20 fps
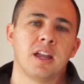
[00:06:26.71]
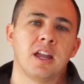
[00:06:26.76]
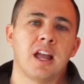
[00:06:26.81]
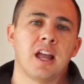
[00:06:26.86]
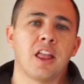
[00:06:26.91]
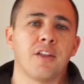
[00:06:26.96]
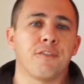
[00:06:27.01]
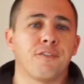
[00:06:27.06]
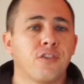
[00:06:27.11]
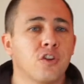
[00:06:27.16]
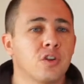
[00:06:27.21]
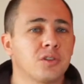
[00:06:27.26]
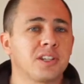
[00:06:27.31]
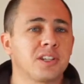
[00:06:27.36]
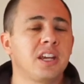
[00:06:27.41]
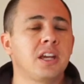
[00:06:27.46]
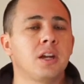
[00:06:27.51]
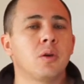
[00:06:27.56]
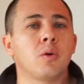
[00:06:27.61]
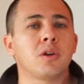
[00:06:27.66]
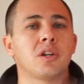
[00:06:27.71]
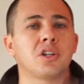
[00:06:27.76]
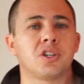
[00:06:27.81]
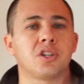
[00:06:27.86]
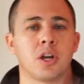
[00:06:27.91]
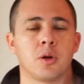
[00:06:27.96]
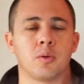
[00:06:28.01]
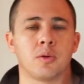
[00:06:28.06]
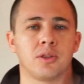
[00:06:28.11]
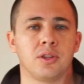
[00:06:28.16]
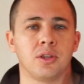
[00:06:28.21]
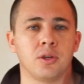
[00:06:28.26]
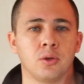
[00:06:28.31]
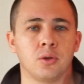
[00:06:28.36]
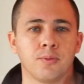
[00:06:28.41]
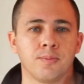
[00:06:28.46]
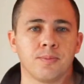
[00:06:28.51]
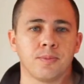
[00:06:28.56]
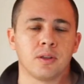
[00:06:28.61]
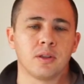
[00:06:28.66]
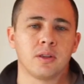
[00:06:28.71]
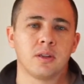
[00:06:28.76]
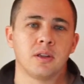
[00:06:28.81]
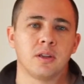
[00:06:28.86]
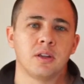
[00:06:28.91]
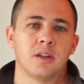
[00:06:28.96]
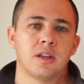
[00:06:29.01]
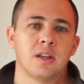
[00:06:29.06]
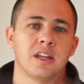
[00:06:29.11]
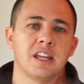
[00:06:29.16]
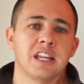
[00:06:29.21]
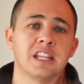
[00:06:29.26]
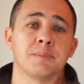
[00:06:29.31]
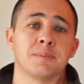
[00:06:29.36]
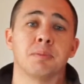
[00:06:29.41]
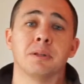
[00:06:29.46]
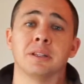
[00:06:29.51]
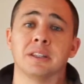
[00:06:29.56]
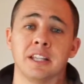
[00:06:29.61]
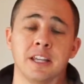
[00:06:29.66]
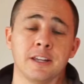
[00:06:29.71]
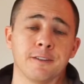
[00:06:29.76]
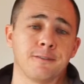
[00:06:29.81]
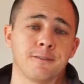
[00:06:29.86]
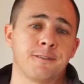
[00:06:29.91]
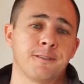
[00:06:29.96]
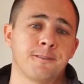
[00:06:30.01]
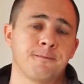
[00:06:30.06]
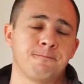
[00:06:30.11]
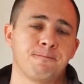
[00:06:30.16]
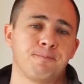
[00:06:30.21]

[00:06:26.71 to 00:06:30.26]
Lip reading: Now, the first key I want to share with you is belief.